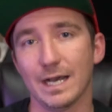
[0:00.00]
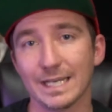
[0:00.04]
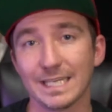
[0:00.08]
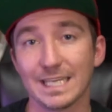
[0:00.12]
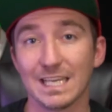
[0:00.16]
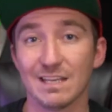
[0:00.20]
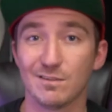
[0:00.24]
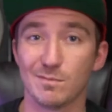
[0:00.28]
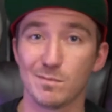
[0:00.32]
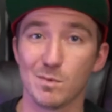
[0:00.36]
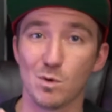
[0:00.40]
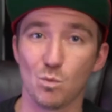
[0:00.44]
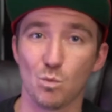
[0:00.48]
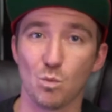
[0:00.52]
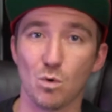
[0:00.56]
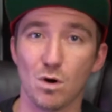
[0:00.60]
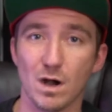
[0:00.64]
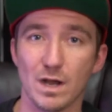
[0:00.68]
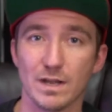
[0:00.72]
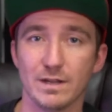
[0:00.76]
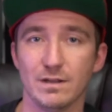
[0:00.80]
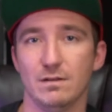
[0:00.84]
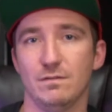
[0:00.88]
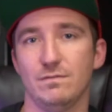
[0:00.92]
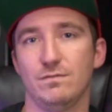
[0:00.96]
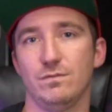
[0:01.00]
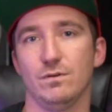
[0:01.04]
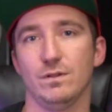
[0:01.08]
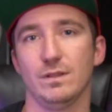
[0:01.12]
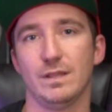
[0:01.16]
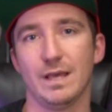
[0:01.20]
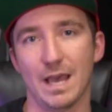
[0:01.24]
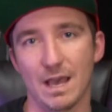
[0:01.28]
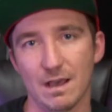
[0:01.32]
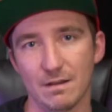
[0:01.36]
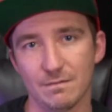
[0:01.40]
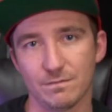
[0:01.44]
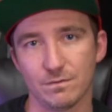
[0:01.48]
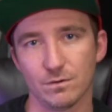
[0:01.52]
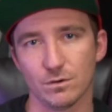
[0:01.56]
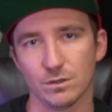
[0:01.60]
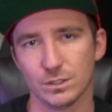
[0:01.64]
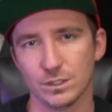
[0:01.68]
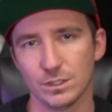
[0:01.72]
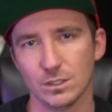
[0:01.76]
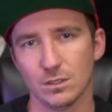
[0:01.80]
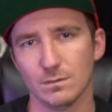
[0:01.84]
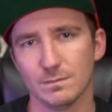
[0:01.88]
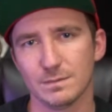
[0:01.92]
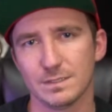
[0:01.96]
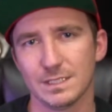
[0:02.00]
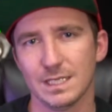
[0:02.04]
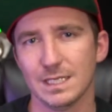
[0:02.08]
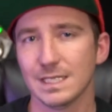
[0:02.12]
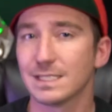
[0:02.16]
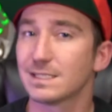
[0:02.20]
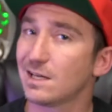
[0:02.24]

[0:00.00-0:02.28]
I gave them a 1 for the effort. You know what I'm saying?